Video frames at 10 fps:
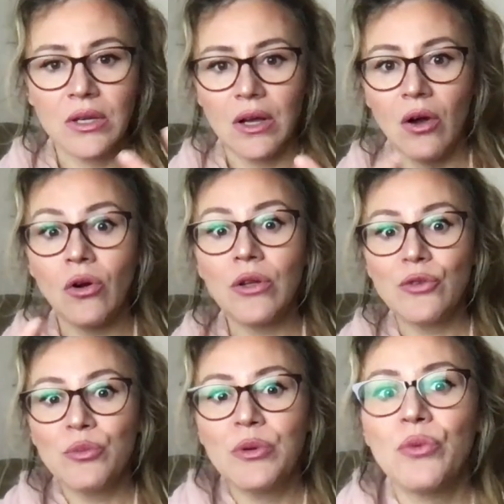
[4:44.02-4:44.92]
or if
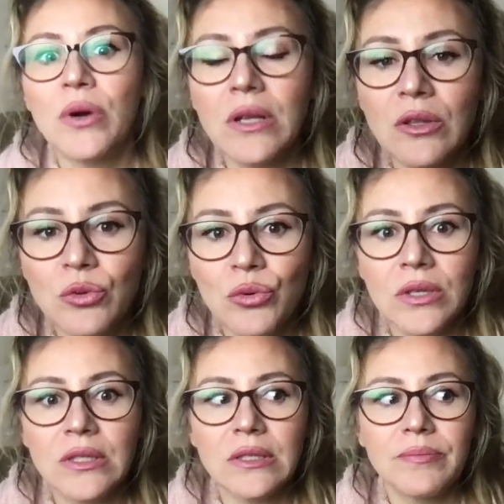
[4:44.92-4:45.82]
you've been working
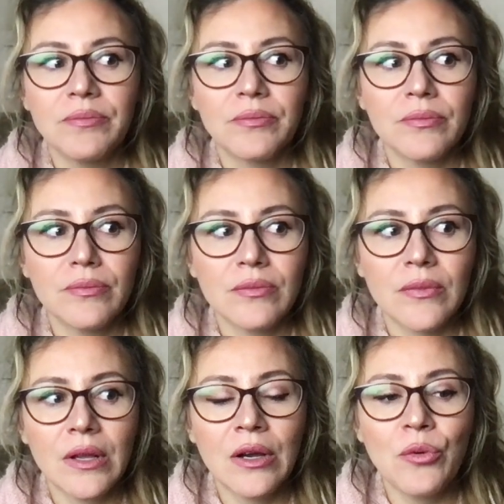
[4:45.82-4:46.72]
towards
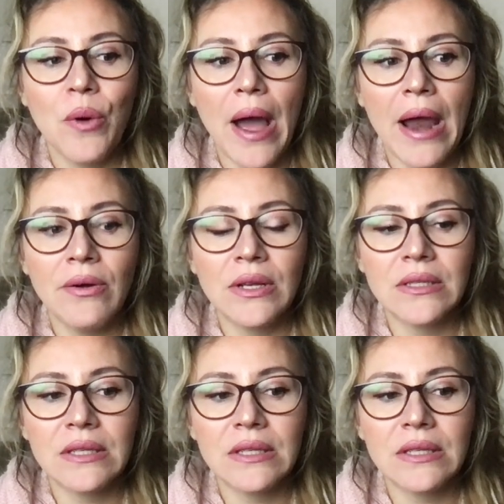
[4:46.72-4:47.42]
acquiring